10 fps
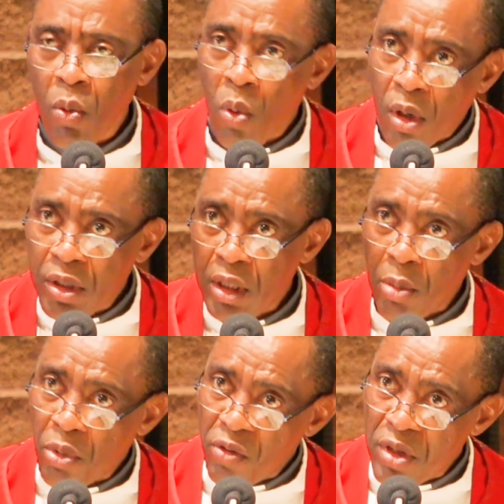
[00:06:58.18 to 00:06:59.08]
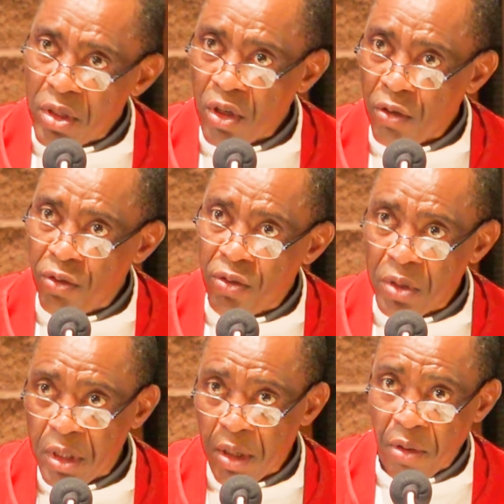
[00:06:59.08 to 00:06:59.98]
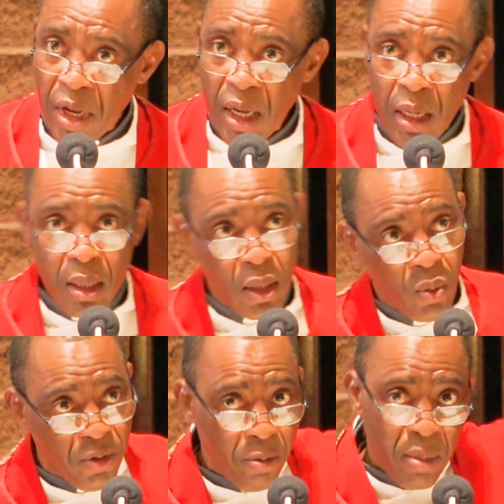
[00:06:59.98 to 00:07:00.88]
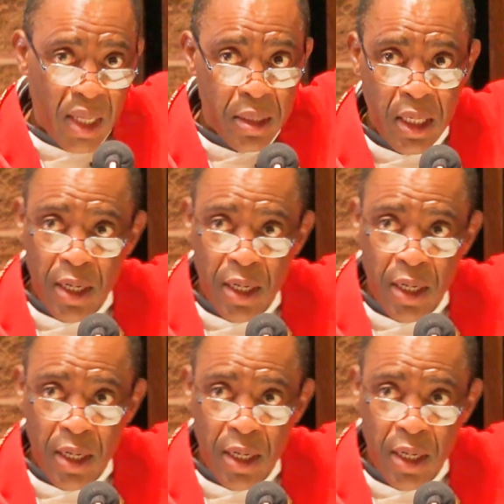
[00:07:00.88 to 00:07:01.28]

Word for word: worked in the province of Syria. They were from that